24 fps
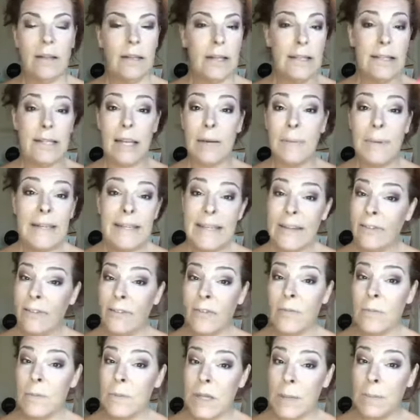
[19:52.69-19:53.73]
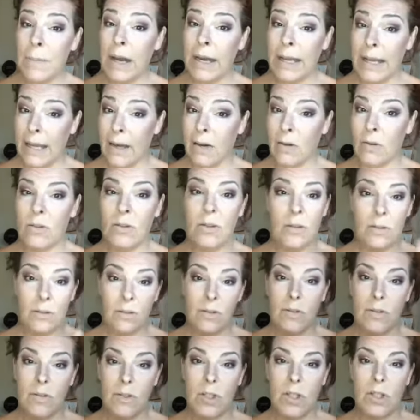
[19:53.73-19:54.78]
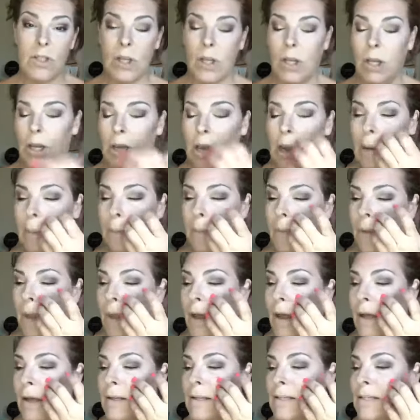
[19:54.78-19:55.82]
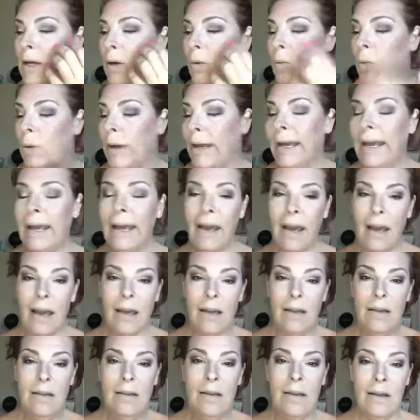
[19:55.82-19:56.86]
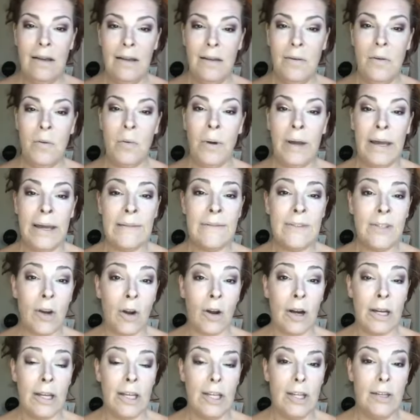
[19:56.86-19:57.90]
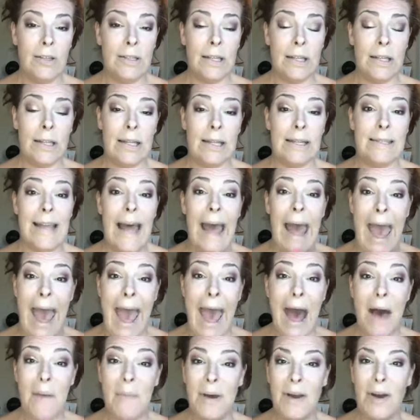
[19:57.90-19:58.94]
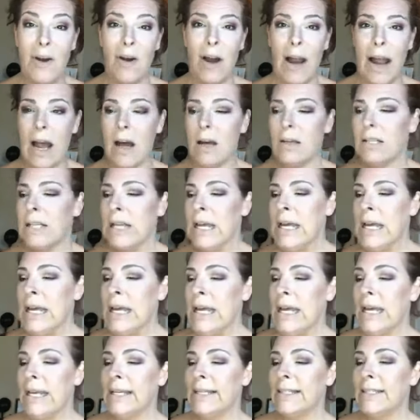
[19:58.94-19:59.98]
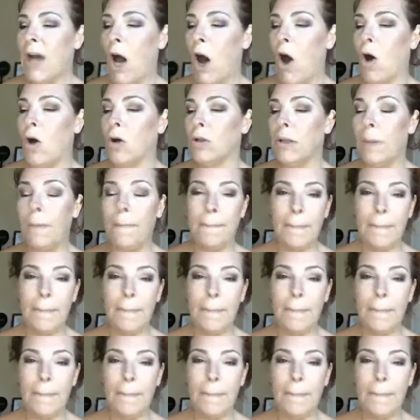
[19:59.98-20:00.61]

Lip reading: is going to be different from somebody else, just so you know. So we have started using this app at our house. It is called